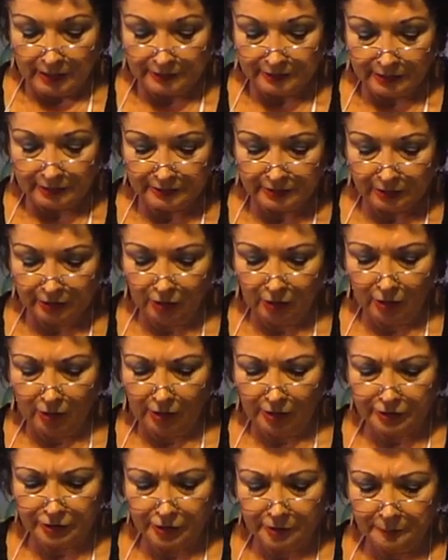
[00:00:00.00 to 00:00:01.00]
This is a little
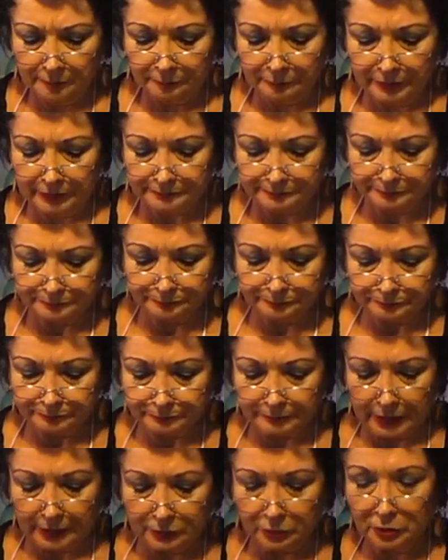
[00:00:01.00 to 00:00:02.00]
harder, but
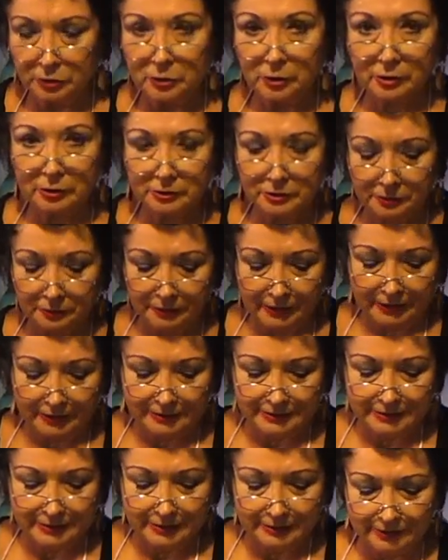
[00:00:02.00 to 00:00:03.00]
I know you could do
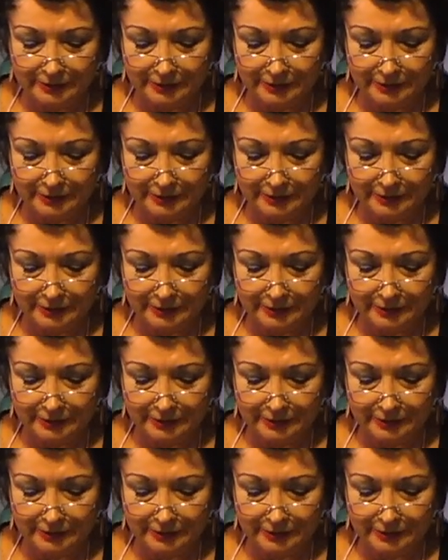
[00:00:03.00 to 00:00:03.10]
this.